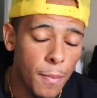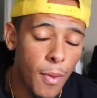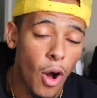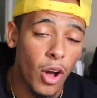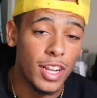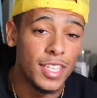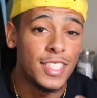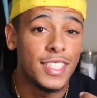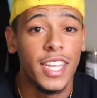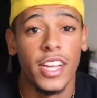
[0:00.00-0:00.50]

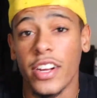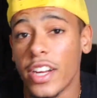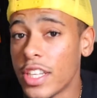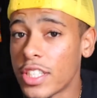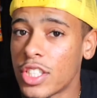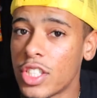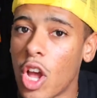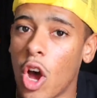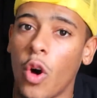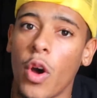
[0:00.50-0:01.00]
on a
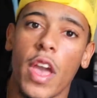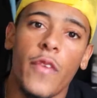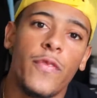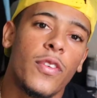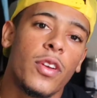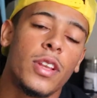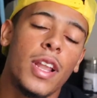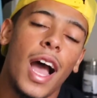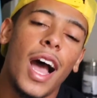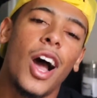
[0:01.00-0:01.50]
serious note, if
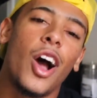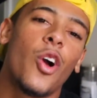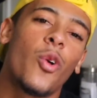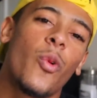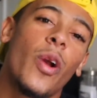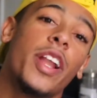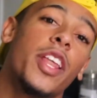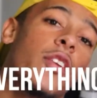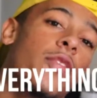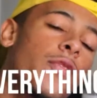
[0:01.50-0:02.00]
you're not
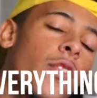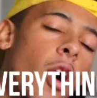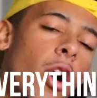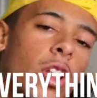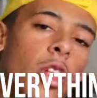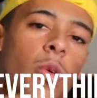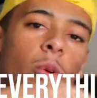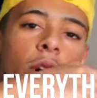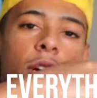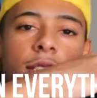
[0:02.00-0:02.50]
already,
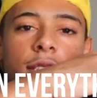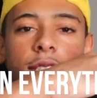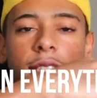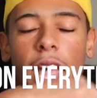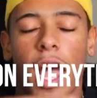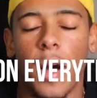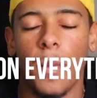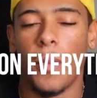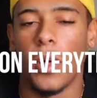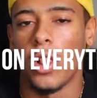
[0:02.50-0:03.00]
follow us
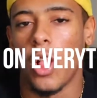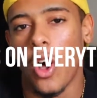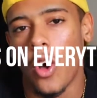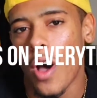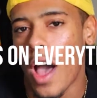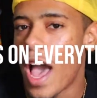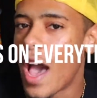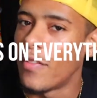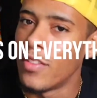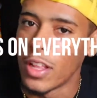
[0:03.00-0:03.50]
down below.
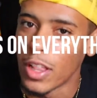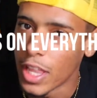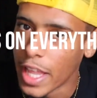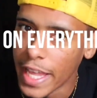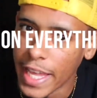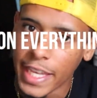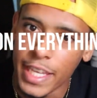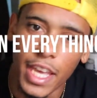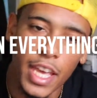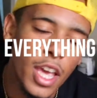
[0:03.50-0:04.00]
I have the
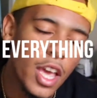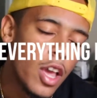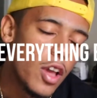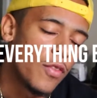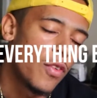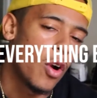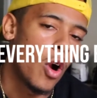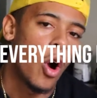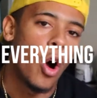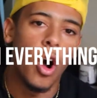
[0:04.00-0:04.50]
link
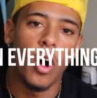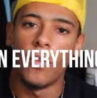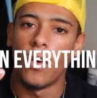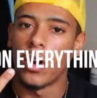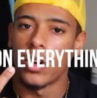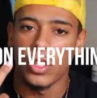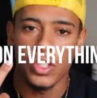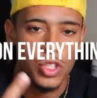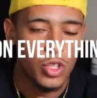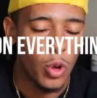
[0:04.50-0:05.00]
for all of
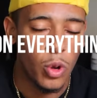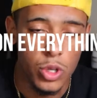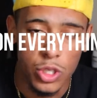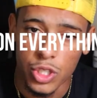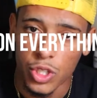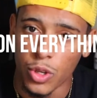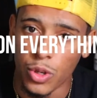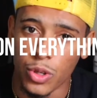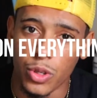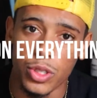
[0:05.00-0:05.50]
our
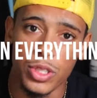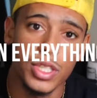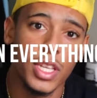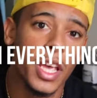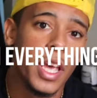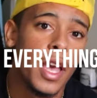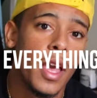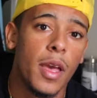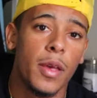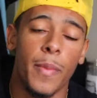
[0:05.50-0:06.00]
socials.
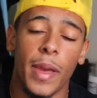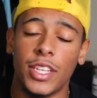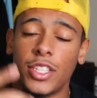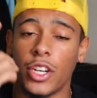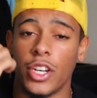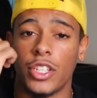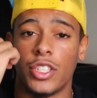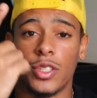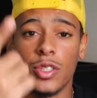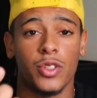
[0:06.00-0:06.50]
Make
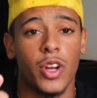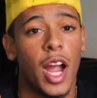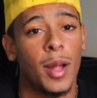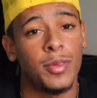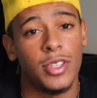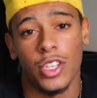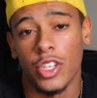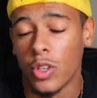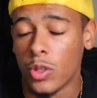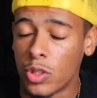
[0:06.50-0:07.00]
sure you subscribe
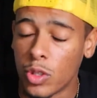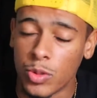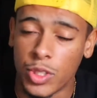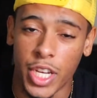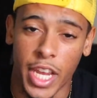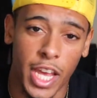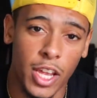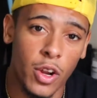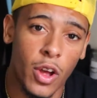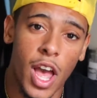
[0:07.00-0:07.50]
to the YouTube
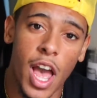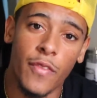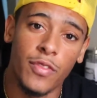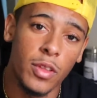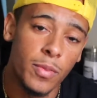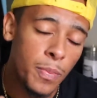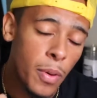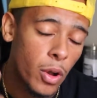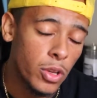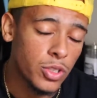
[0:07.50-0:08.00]
channel.
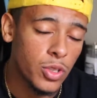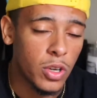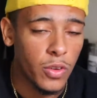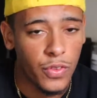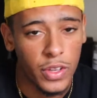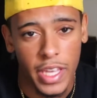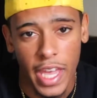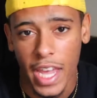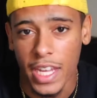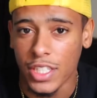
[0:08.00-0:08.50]
Have the post
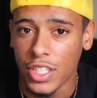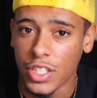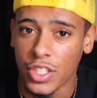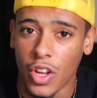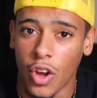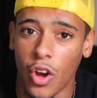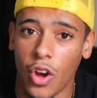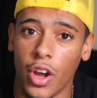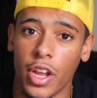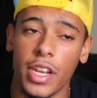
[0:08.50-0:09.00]
notifications
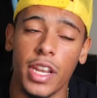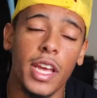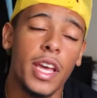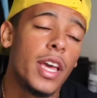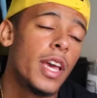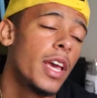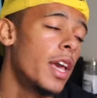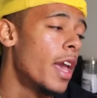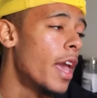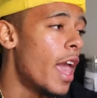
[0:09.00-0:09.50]
on.
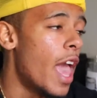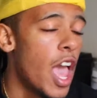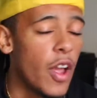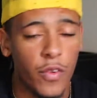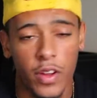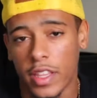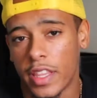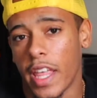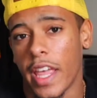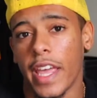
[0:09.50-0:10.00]

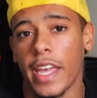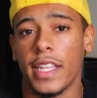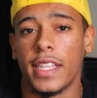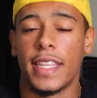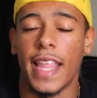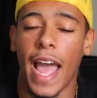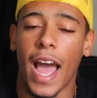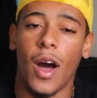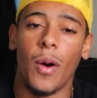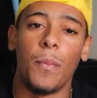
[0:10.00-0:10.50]
Everything
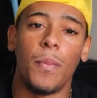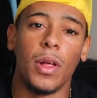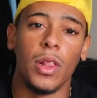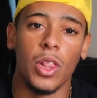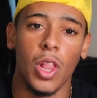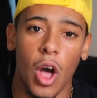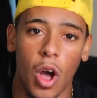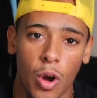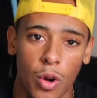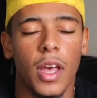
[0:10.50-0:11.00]
down
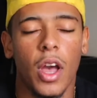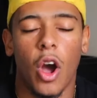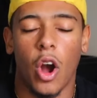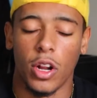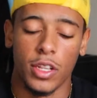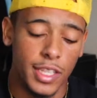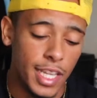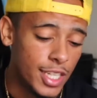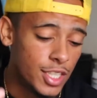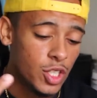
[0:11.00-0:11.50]
below.
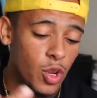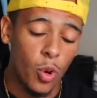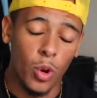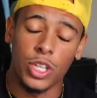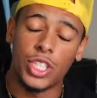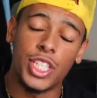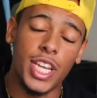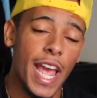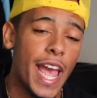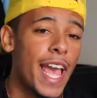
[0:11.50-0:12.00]
Our
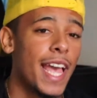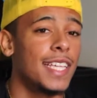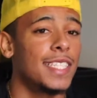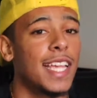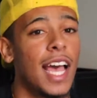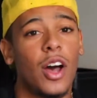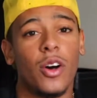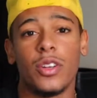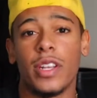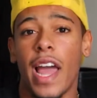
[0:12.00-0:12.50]
Discord chat is
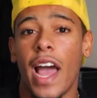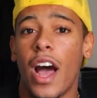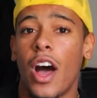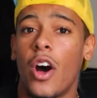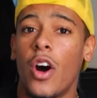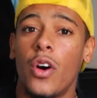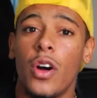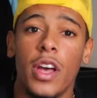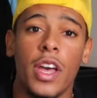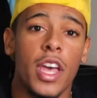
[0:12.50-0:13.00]
out
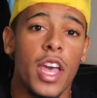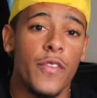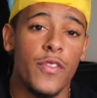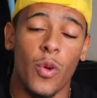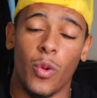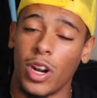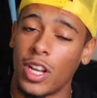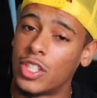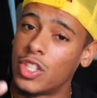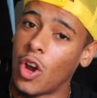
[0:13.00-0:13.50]
now. If
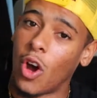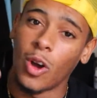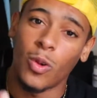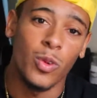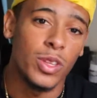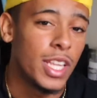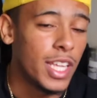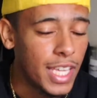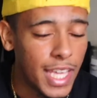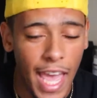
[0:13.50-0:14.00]
you want to talk
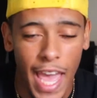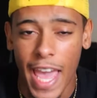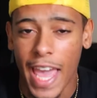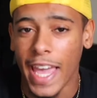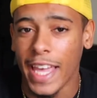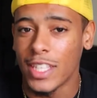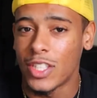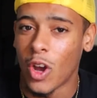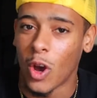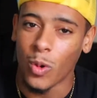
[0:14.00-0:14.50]
with the
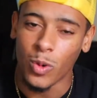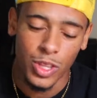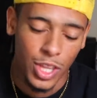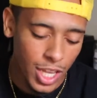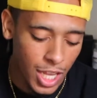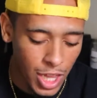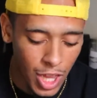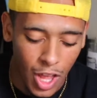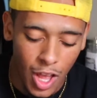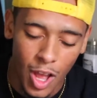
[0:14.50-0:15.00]
gang, talk with
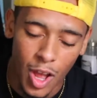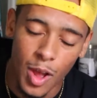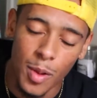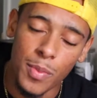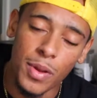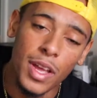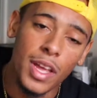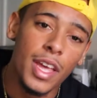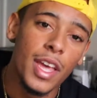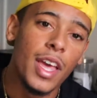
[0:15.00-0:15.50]
the
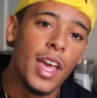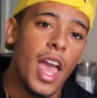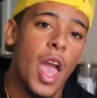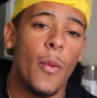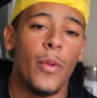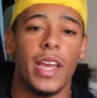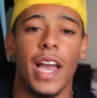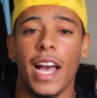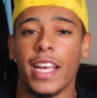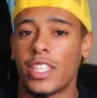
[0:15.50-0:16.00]
club, and
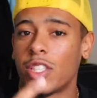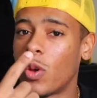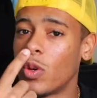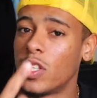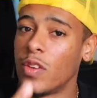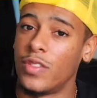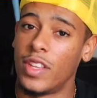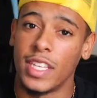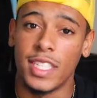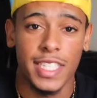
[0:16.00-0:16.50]
we got
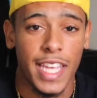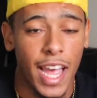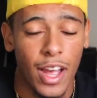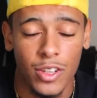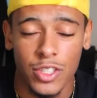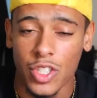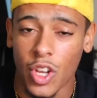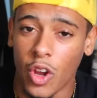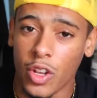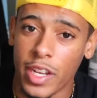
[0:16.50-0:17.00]
exclusive
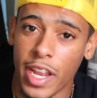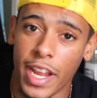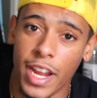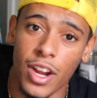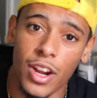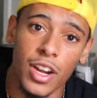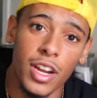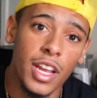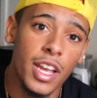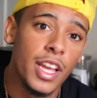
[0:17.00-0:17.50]
discounts on
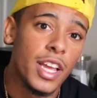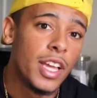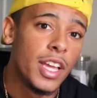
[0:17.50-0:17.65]
there.